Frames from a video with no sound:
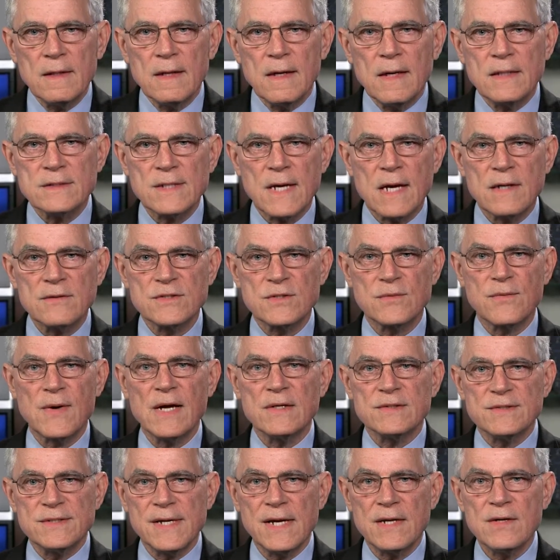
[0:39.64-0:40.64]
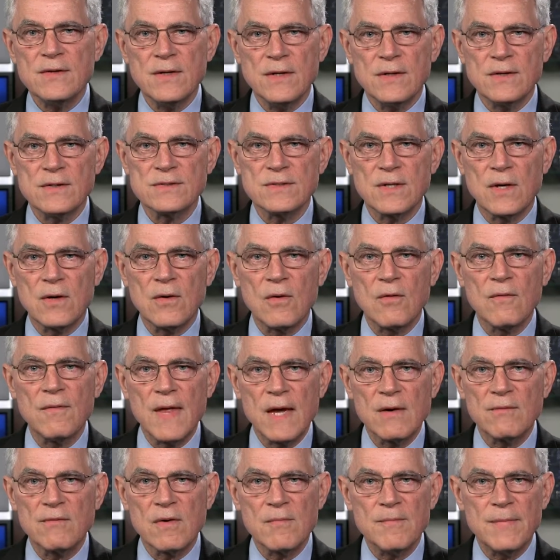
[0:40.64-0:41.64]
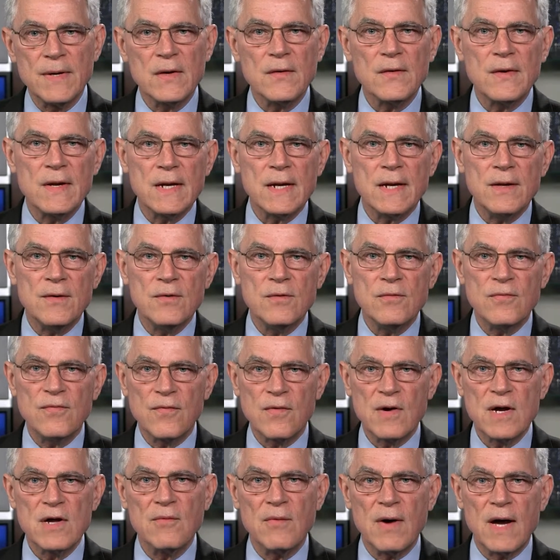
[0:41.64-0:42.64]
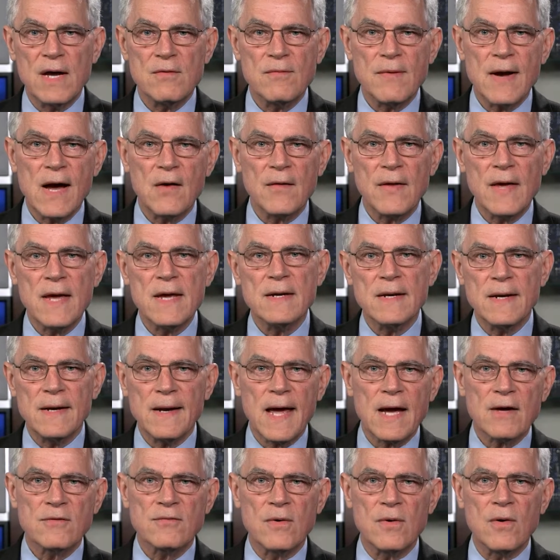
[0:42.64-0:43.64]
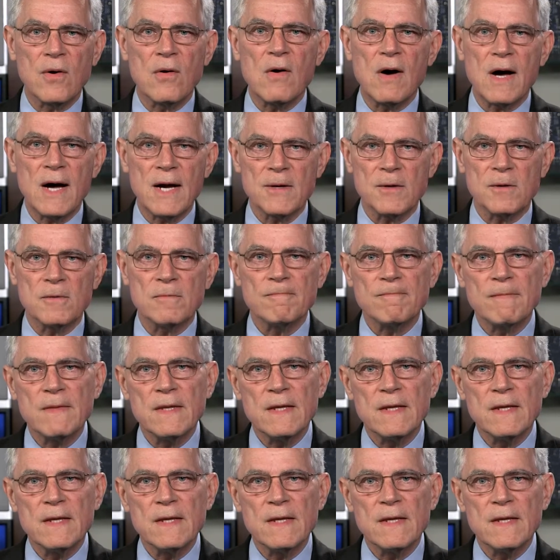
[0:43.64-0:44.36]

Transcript: As I was around 10 years old, they were building a new freeway, Route 8 in Akron, Ohio.